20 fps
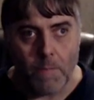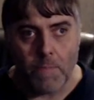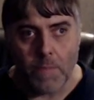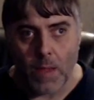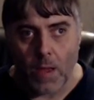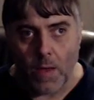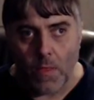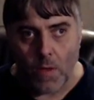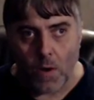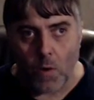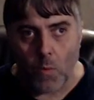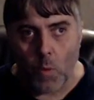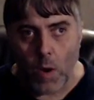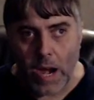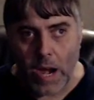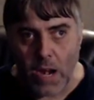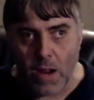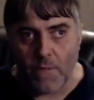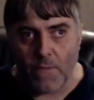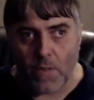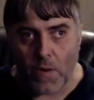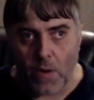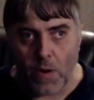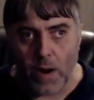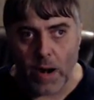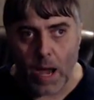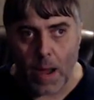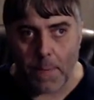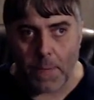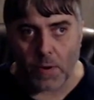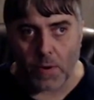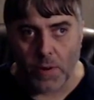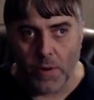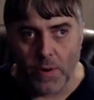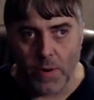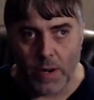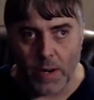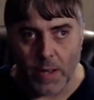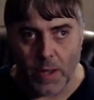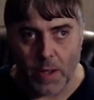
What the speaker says: They're waiting for an opportunity.